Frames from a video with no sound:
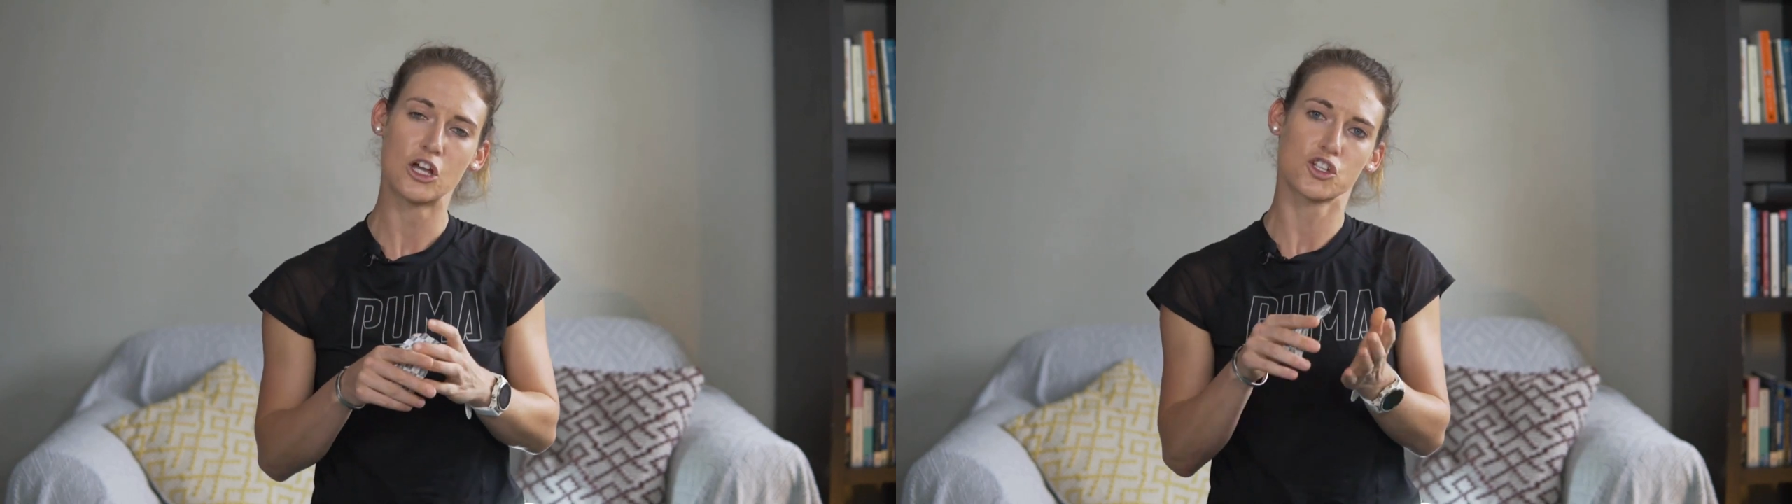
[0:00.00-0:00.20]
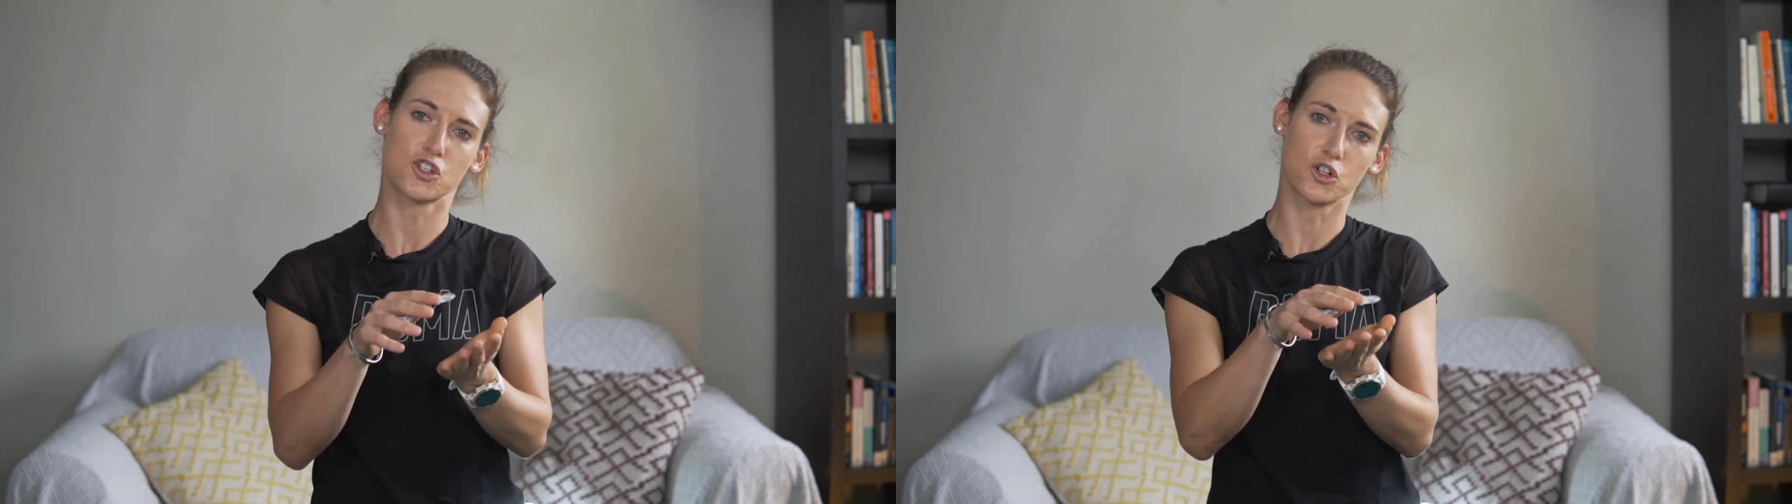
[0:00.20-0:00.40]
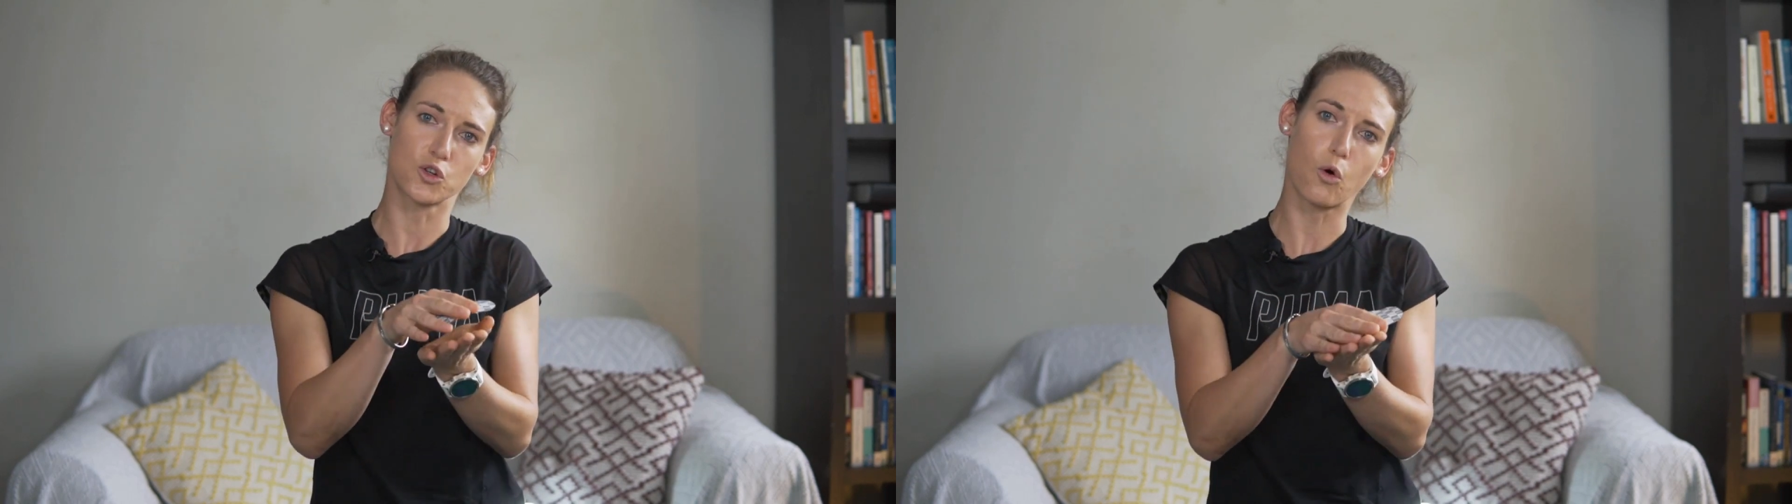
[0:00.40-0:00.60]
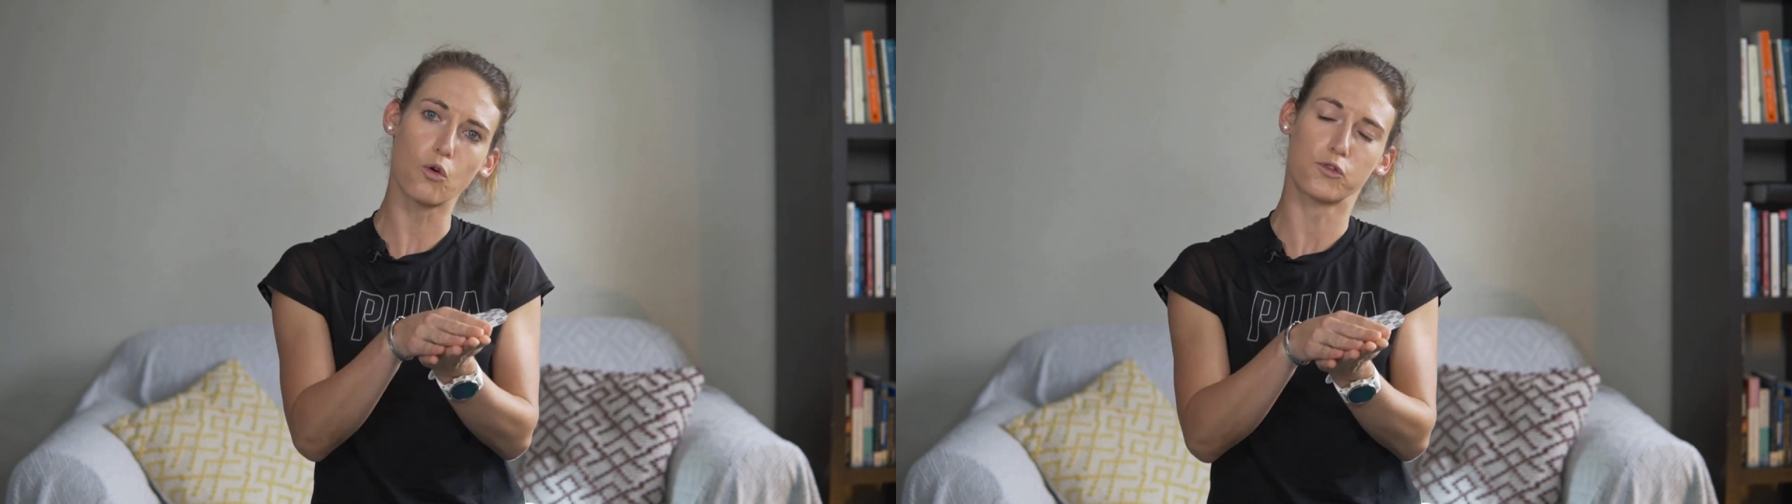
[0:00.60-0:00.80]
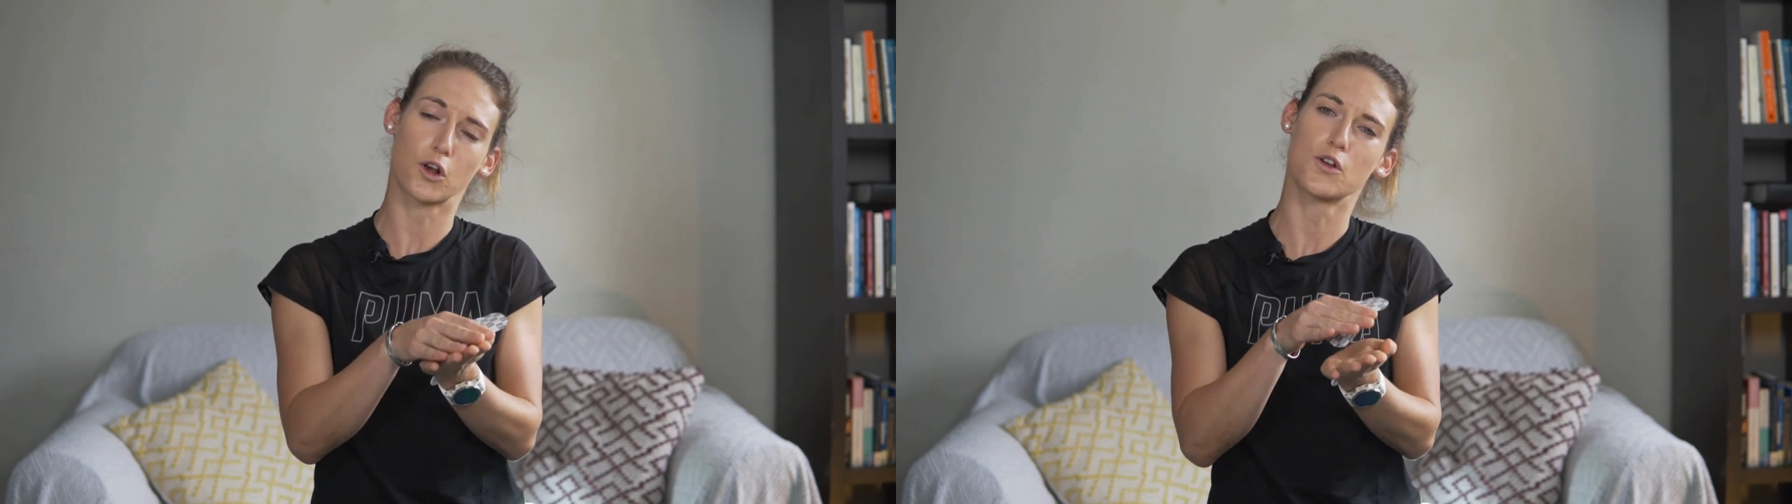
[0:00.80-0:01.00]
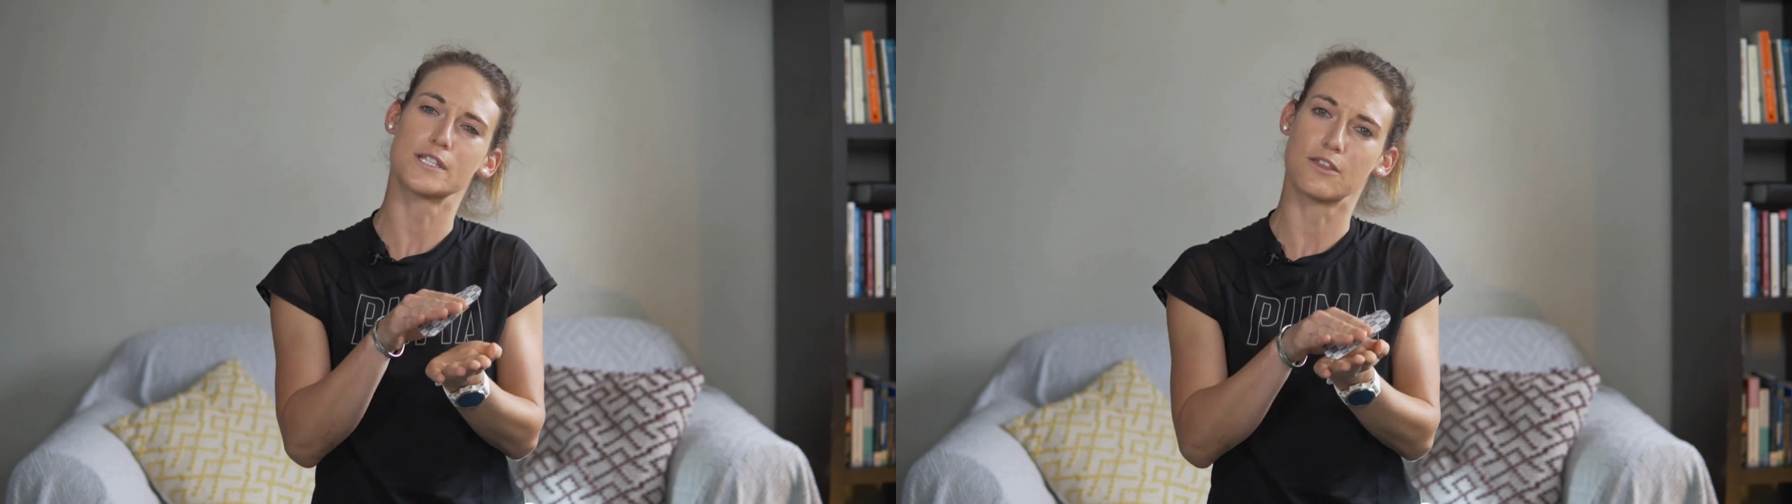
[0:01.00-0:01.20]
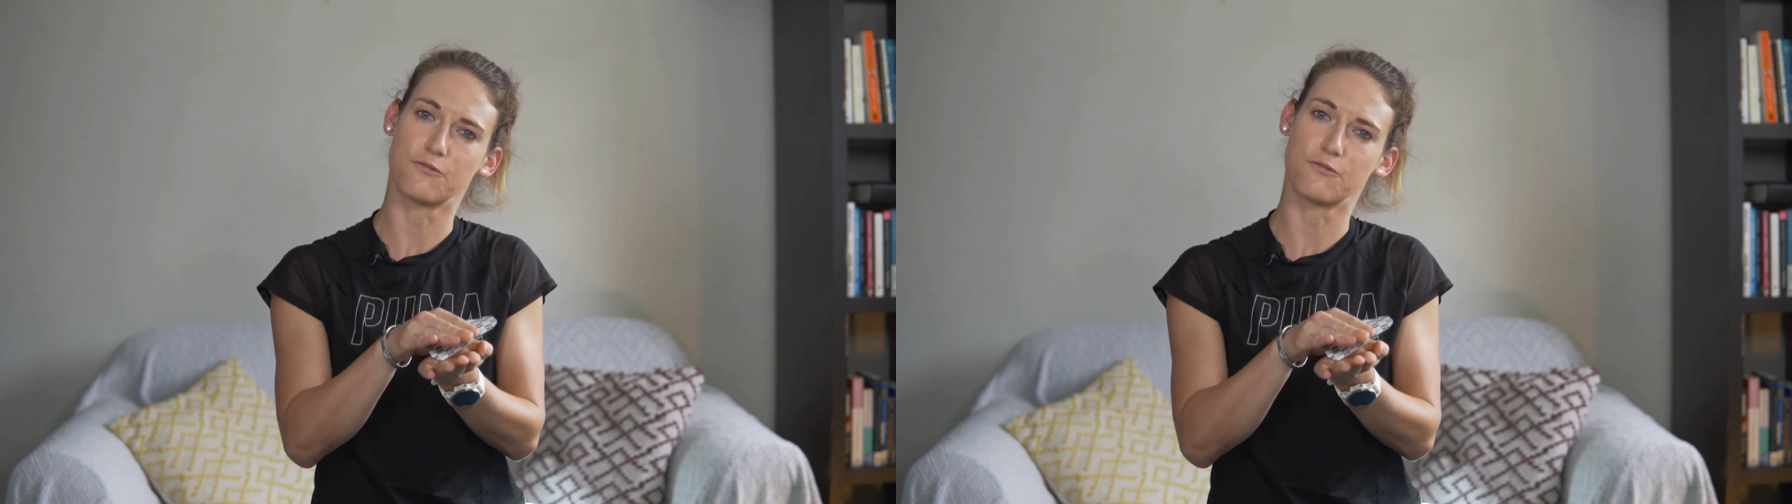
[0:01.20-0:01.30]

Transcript: So it offloads the